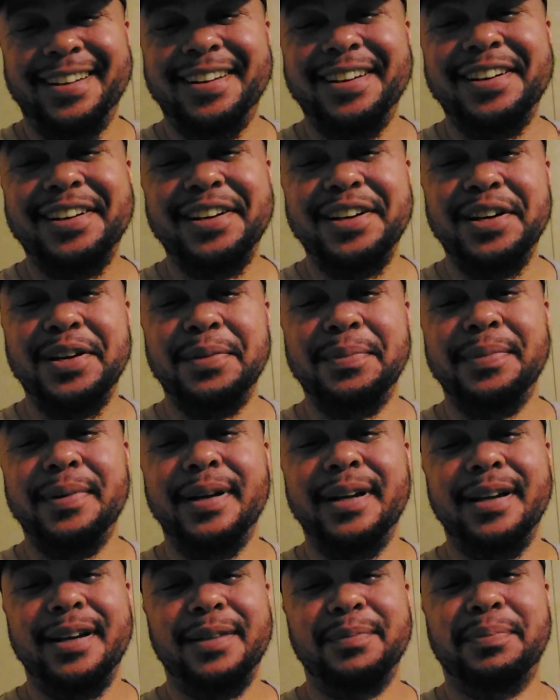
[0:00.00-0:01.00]
Oh
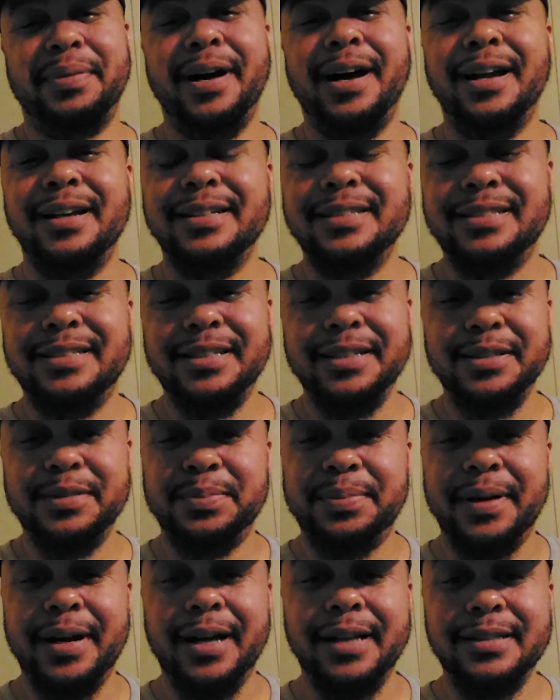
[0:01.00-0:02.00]
man, politics,
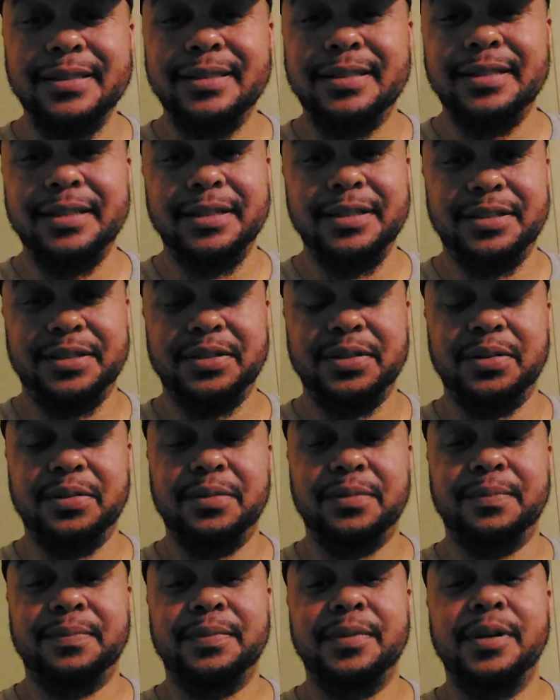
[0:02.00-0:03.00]
politics,
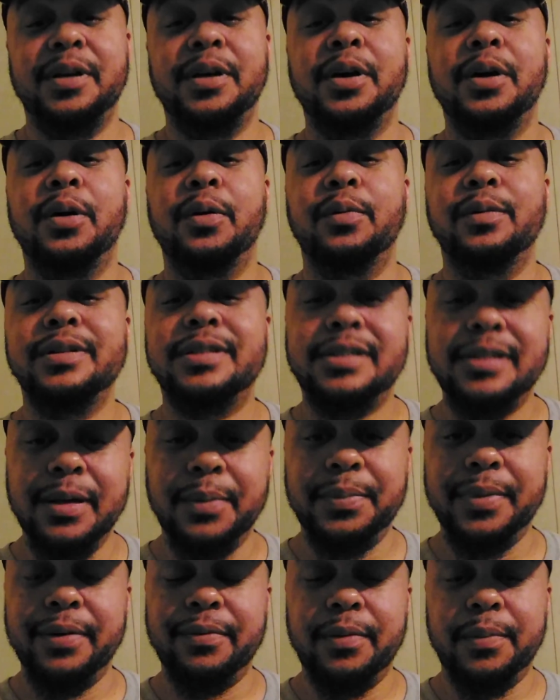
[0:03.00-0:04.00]
yo. What's
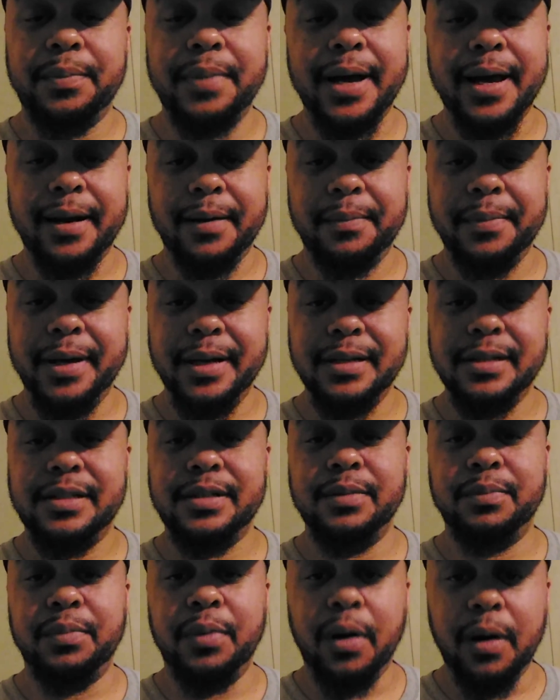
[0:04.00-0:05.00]
up, everybody? Man,
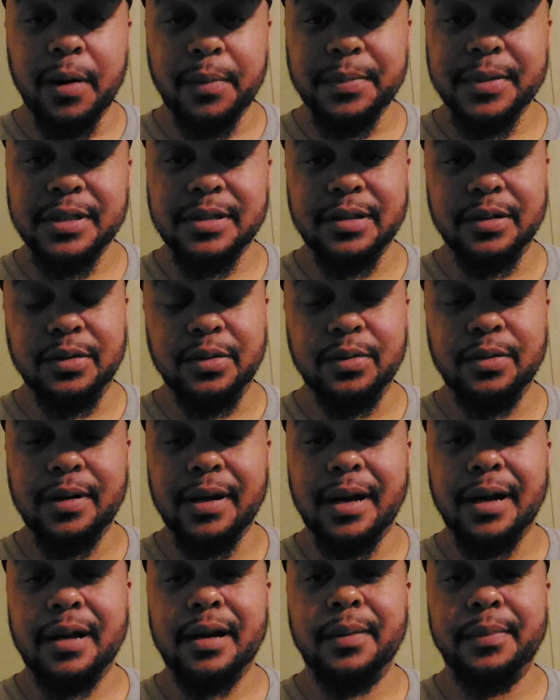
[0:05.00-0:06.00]
it's your boy, Mr.
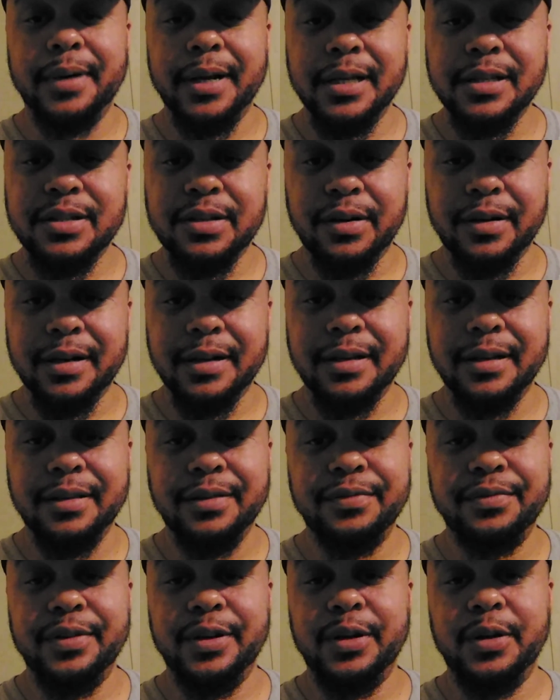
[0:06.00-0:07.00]
Dugar, coming at y'all with
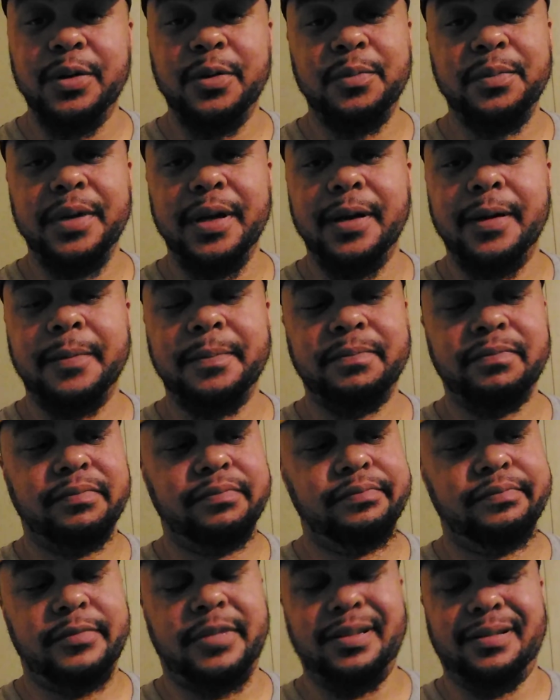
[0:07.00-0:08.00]
another video, man.
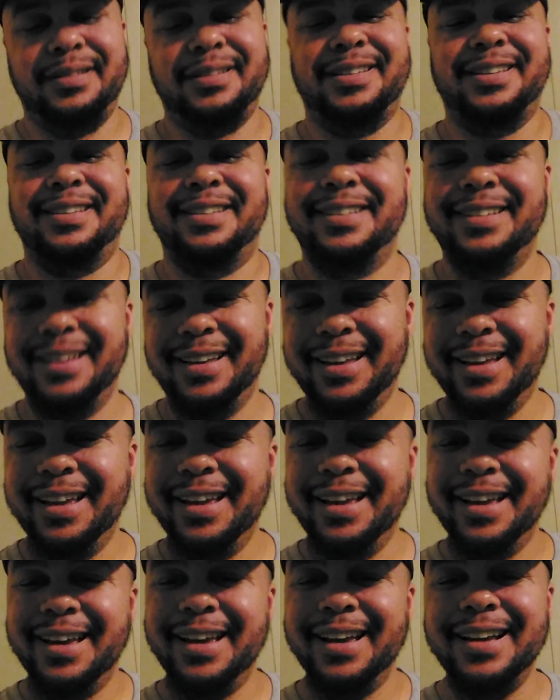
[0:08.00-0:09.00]

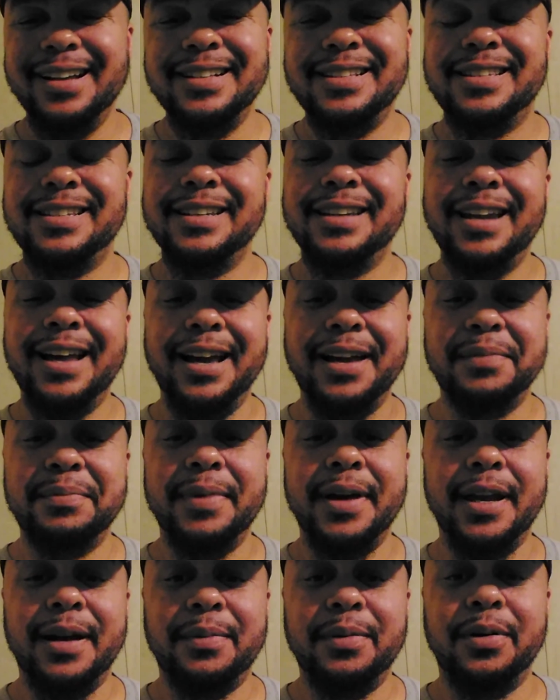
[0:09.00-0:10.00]
And tonight,
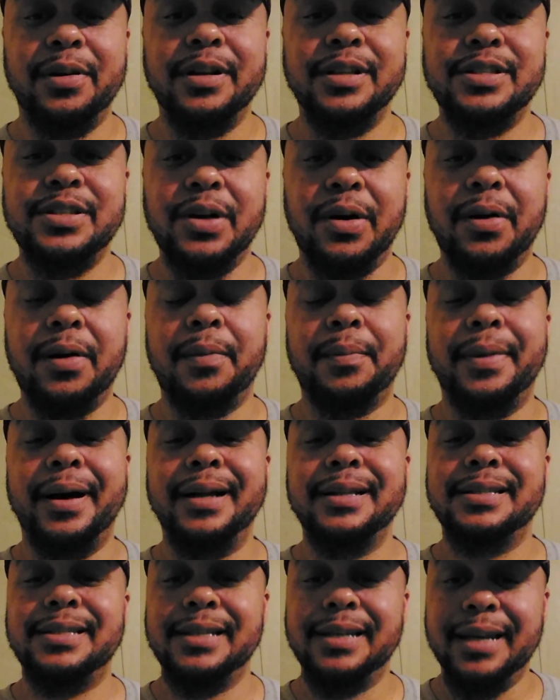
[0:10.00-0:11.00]
man, I'm gonna talk
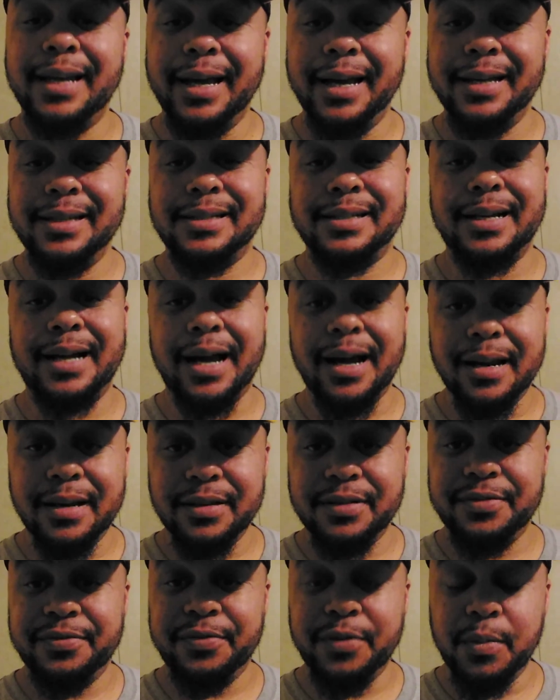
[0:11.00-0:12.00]
about tonight's
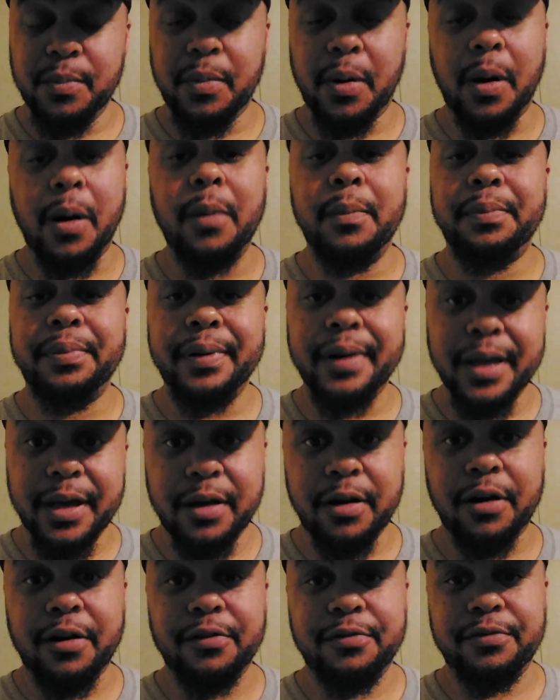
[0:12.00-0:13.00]
college football
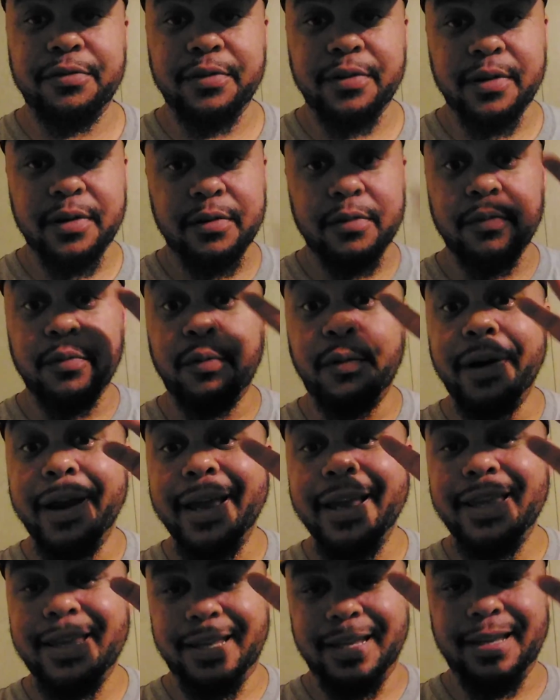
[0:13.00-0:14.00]
playoff
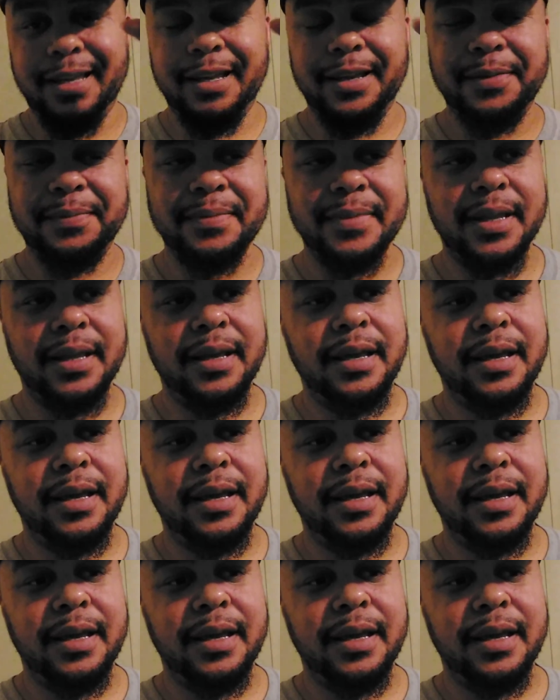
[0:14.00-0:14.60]
ranking.